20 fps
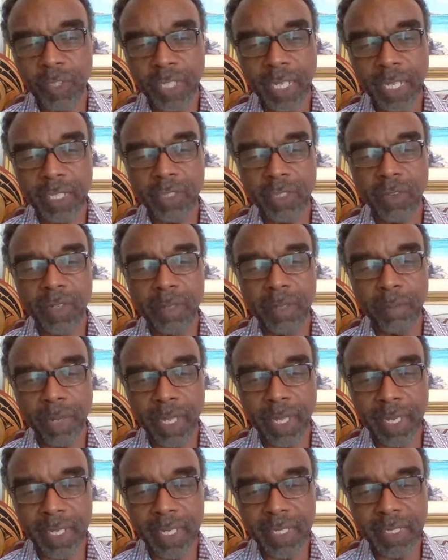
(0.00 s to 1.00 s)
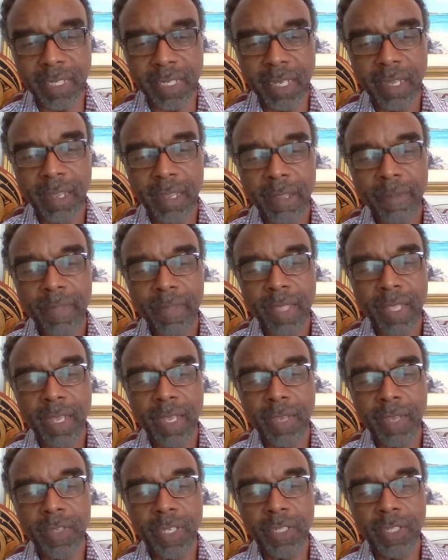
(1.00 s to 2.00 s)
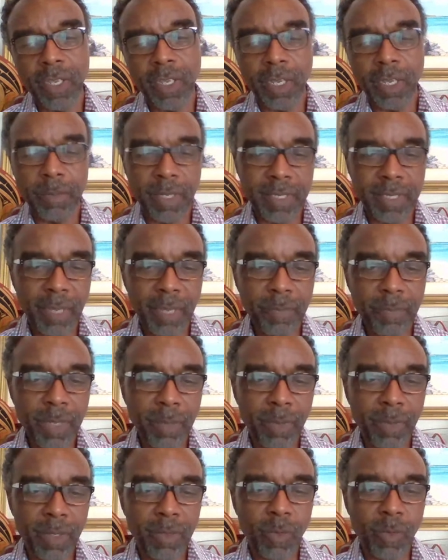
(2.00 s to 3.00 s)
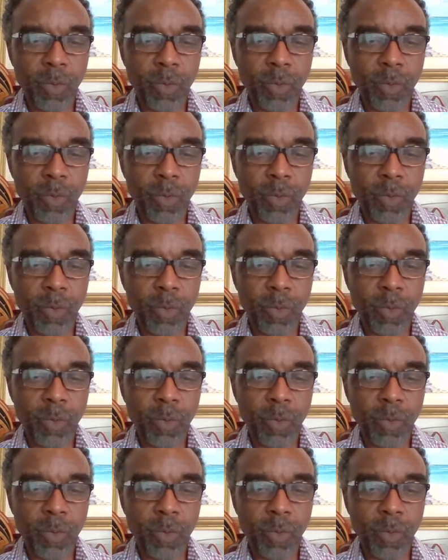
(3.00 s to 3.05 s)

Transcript: shelter in place. You can talk about some people